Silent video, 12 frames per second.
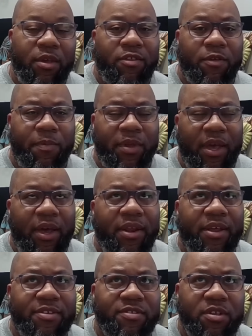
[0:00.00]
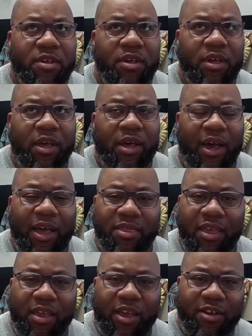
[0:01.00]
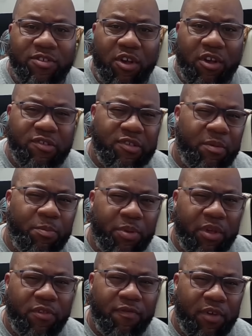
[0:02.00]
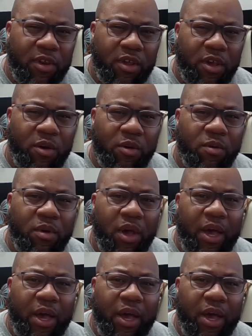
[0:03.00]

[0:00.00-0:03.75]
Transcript: To be honest, I think I saw Simpit's video